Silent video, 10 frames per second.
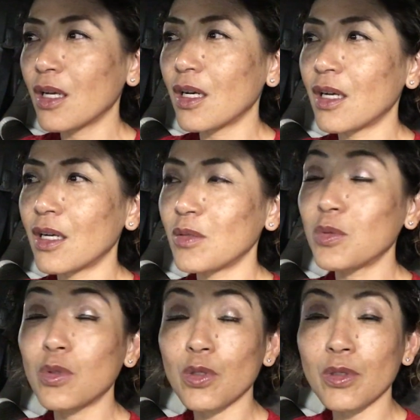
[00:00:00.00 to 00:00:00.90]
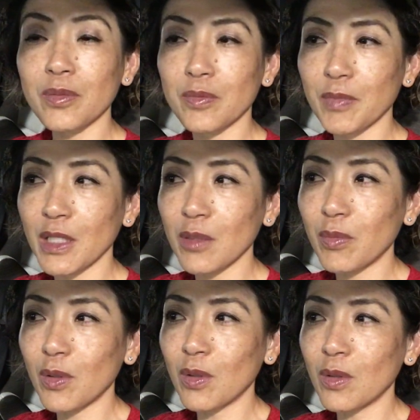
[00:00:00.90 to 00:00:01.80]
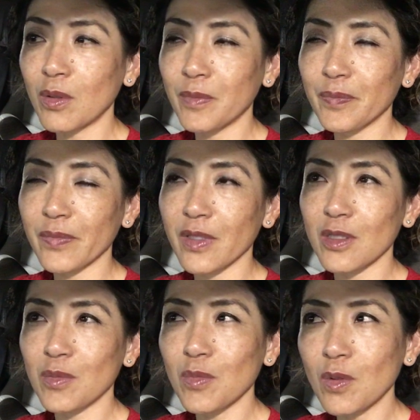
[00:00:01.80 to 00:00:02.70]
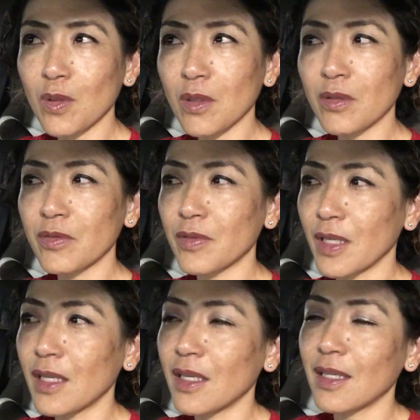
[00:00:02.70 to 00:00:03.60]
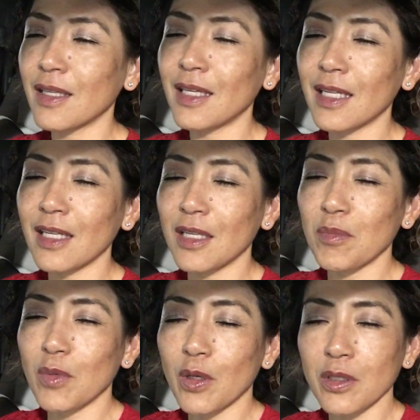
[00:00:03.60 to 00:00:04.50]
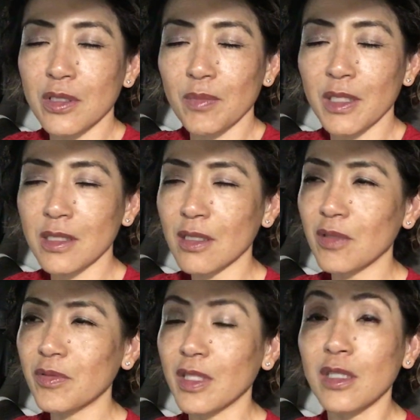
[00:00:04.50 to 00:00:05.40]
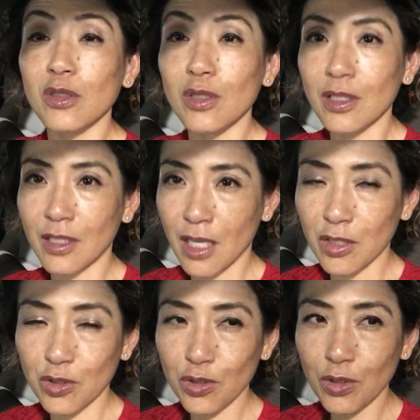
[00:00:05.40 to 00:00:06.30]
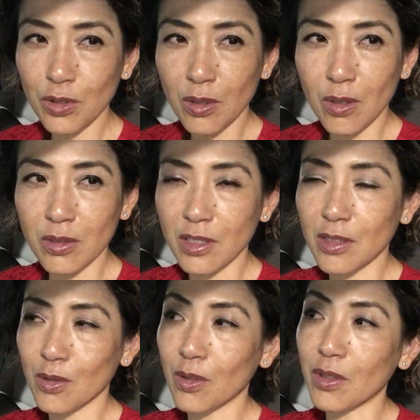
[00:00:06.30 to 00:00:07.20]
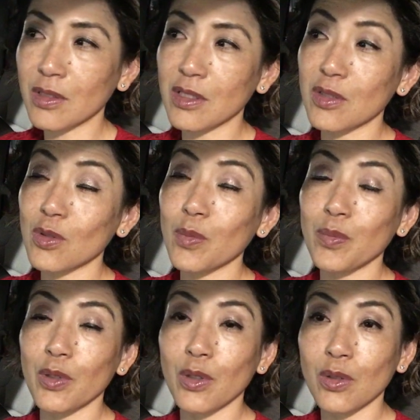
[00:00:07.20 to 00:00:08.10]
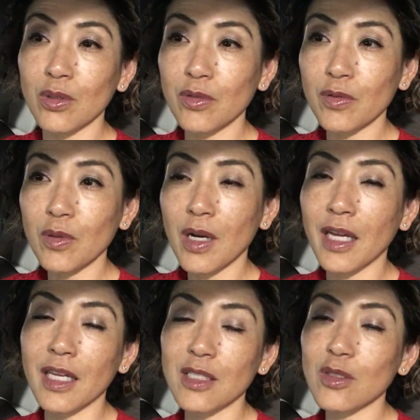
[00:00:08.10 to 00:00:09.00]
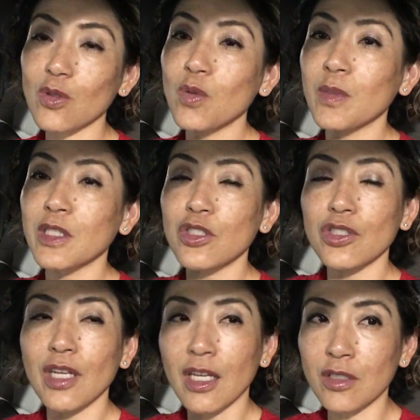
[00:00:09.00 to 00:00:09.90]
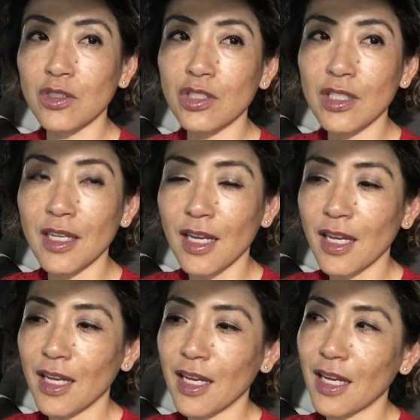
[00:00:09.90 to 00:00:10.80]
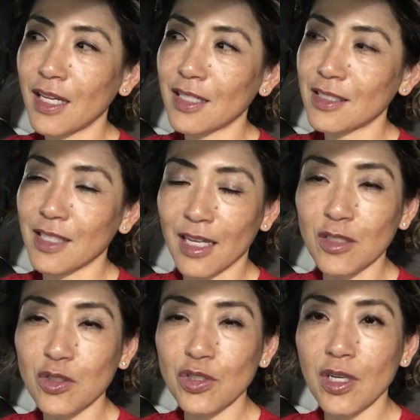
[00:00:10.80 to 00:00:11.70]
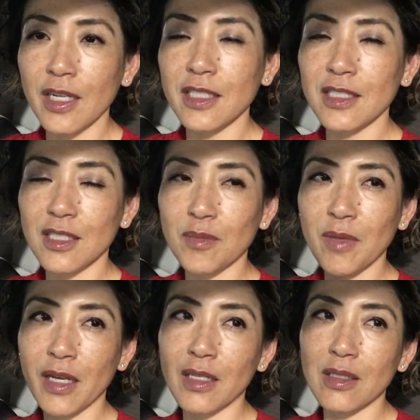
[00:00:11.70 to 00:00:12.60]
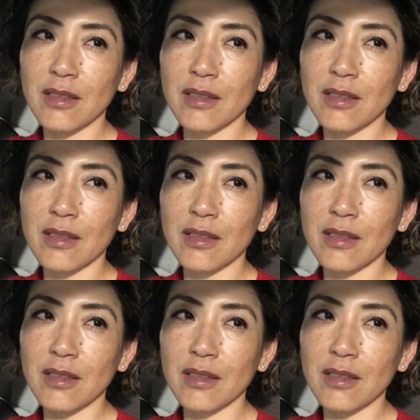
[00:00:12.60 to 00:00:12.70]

observe people. It's more of getting immersed myself into the nature on this earth. Is so beautiful. I get so much energy and it's energized, and my